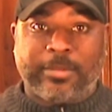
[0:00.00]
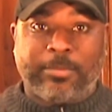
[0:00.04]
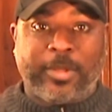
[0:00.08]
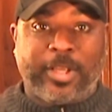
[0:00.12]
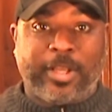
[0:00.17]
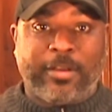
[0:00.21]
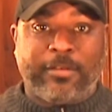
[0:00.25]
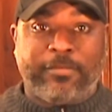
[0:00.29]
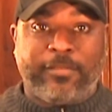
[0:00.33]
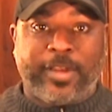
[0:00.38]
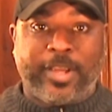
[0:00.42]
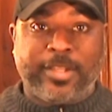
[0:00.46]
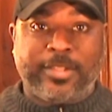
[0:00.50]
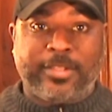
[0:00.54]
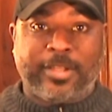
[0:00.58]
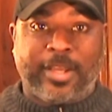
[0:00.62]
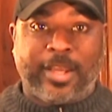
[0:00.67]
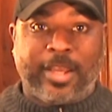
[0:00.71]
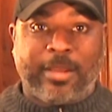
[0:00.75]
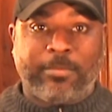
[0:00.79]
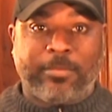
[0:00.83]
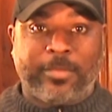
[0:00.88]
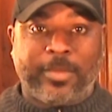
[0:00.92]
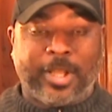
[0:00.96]
Be on
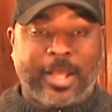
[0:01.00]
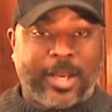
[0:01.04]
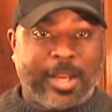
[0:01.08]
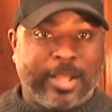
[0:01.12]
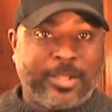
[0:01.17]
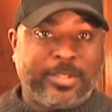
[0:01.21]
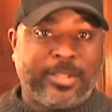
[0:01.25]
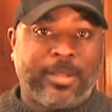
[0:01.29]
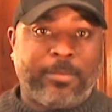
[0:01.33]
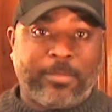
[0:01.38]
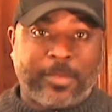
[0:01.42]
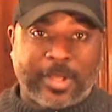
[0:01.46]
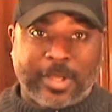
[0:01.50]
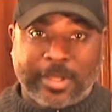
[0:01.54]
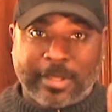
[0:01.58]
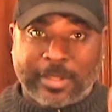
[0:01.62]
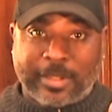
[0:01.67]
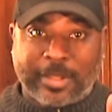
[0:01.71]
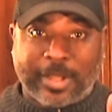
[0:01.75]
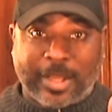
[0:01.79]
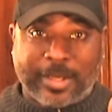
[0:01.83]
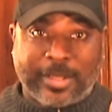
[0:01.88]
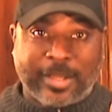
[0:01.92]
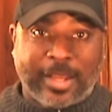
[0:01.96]
FaceTime. Now that's something
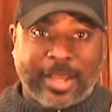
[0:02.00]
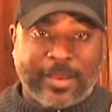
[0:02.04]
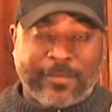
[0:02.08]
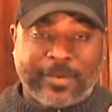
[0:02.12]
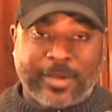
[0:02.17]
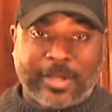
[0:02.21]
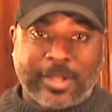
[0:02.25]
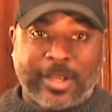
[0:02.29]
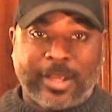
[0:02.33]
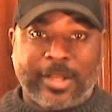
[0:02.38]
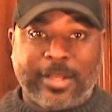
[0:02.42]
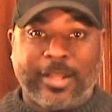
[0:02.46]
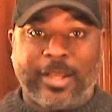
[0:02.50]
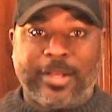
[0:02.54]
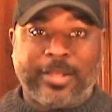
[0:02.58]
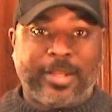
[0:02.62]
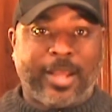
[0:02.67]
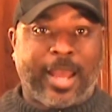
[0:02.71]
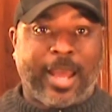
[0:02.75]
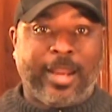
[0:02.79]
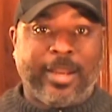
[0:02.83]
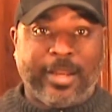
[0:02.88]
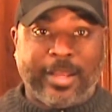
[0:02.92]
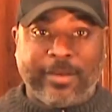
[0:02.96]
that they haven't done that
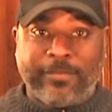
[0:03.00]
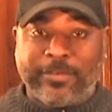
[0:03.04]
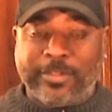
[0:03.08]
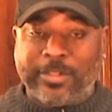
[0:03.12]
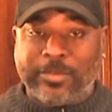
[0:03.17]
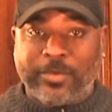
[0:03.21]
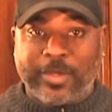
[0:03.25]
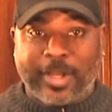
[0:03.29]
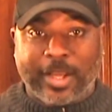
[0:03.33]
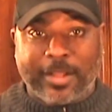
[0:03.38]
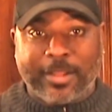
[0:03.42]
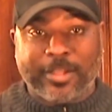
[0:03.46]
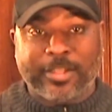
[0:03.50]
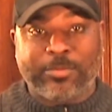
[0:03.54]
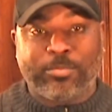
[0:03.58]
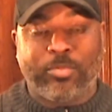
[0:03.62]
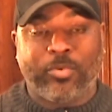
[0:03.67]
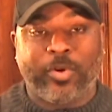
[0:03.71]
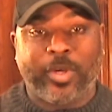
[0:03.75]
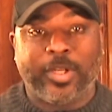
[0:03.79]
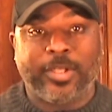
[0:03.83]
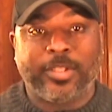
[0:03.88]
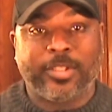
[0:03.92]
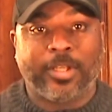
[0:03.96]
I love doing at this
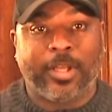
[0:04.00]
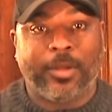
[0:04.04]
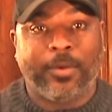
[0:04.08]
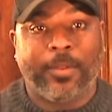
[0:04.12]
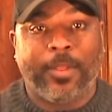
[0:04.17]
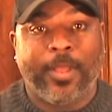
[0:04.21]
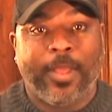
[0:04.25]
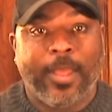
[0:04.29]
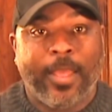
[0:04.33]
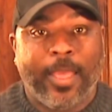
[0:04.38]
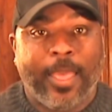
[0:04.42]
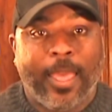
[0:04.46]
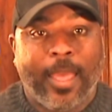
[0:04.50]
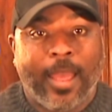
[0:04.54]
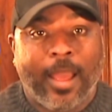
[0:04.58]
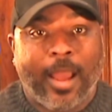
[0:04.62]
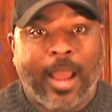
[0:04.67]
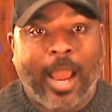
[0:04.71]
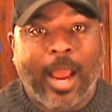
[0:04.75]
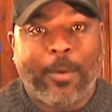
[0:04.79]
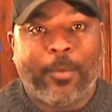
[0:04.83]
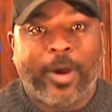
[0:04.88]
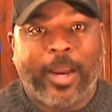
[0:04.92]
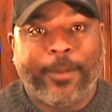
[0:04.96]
point. So,
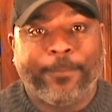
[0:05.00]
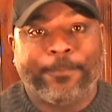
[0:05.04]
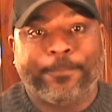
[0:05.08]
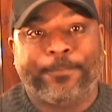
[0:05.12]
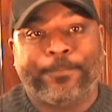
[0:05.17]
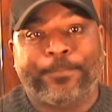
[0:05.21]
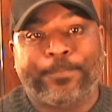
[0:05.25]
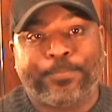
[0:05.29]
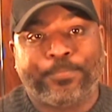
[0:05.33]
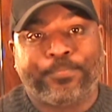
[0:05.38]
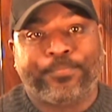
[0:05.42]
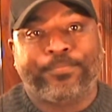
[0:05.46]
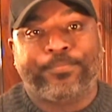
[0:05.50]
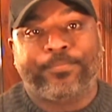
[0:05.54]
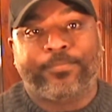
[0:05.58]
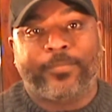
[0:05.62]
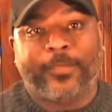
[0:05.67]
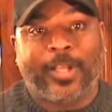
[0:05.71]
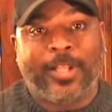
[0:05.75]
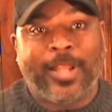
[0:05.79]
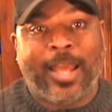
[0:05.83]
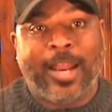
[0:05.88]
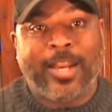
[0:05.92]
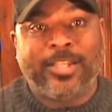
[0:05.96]
all right,
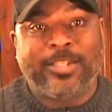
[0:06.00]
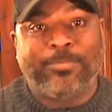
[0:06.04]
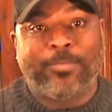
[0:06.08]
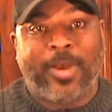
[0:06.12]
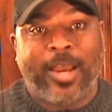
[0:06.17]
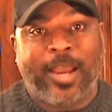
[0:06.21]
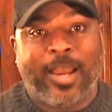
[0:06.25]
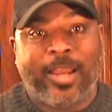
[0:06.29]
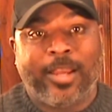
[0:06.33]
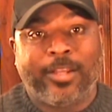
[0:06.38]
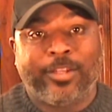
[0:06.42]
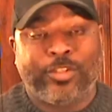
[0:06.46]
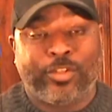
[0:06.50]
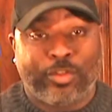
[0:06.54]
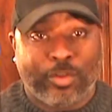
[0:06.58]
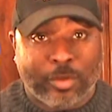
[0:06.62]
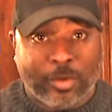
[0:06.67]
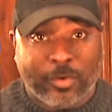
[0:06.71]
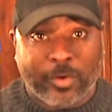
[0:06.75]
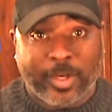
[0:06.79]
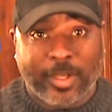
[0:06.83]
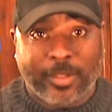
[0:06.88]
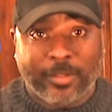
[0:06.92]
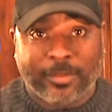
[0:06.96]
that is my
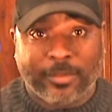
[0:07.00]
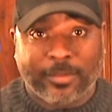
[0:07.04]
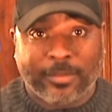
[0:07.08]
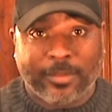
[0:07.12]
story.